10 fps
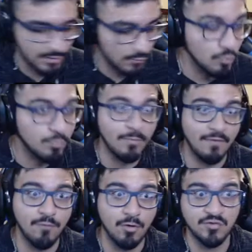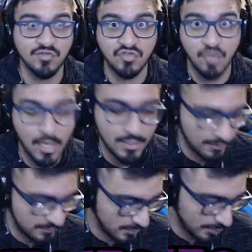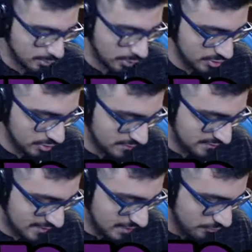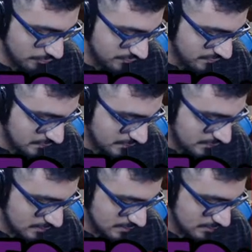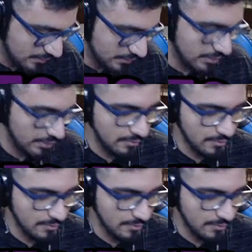Ooh, put my phone on silent so it don't hurt y'all's ears. There you go.